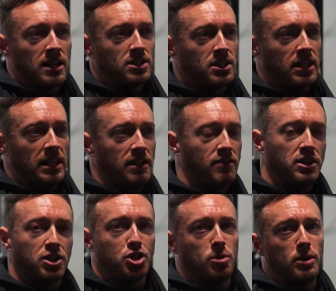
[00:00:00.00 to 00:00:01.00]
to the even
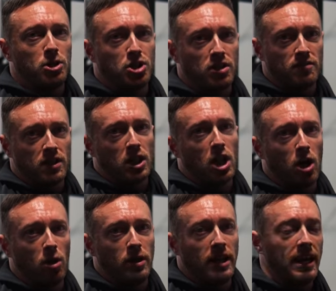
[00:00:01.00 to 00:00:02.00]
distribution of the
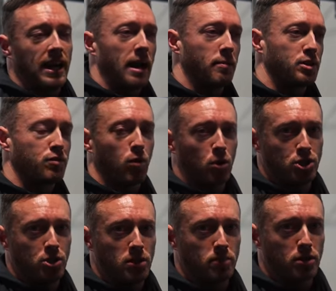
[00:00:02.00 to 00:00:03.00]
load and how much
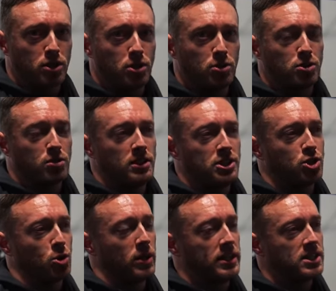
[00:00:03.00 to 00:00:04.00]
force you can produce through these
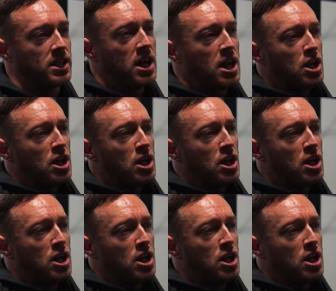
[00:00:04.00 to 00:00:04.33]
joints.